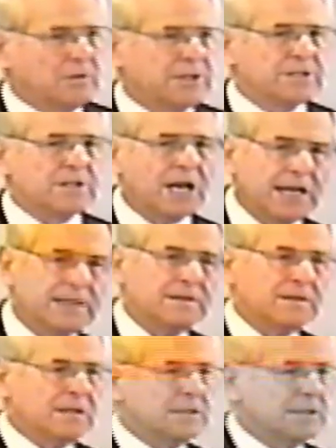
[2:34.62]
what is the height
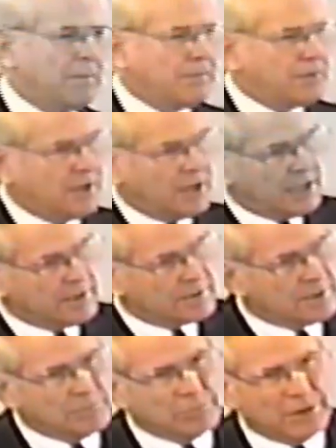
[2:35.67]
and depth and length
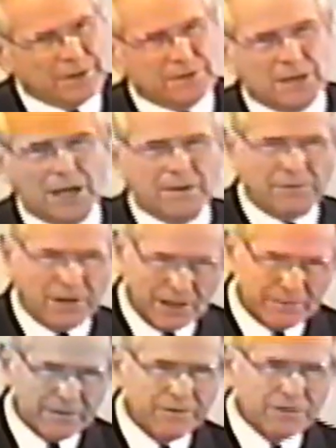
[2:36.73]
and breadth of the
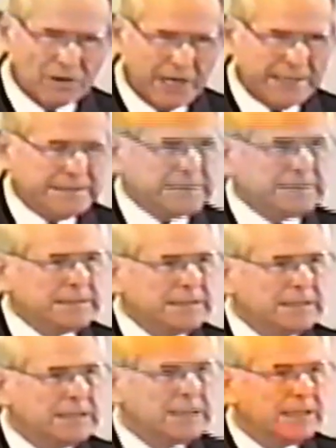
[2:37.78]
love of Christ?
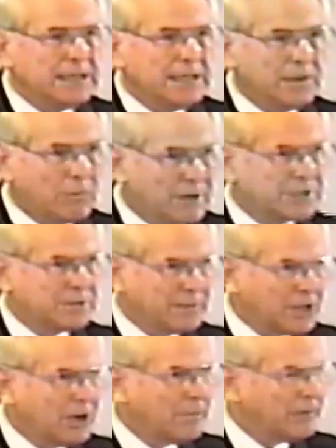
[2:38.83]
He wants them to
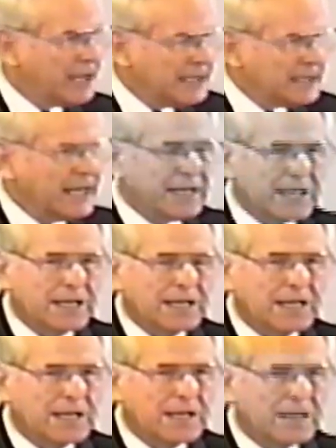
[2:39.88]
comprehend it.
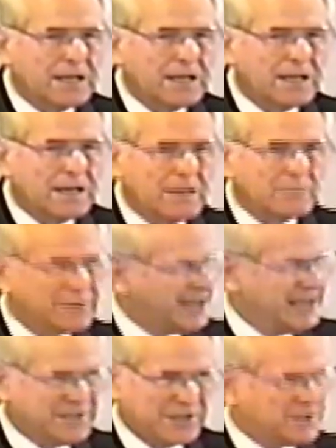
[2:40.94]
But then
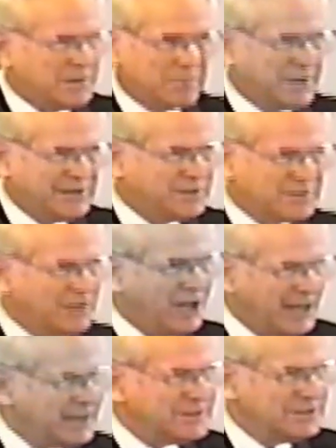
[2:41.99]
he says it passes
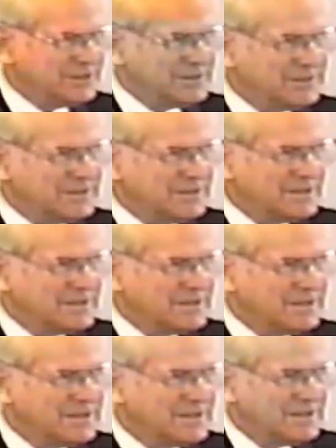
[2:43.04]
knowledge.
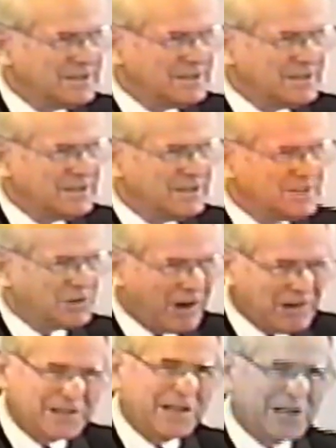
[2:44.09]
So,
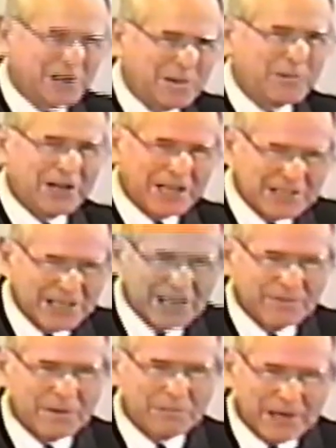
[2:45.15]
how can they comprehend it
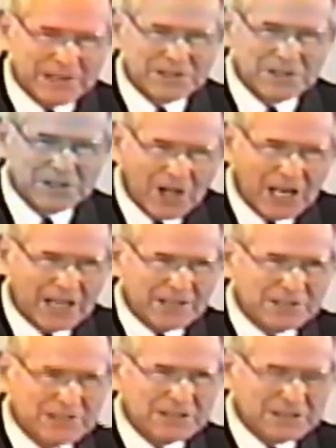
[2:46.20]
if it passes
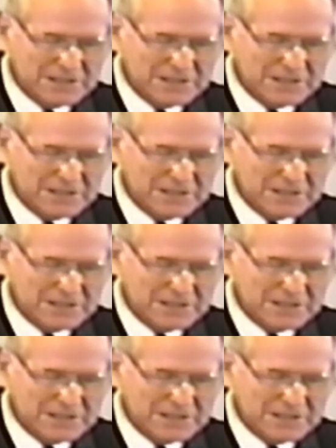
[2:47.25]
knowledge?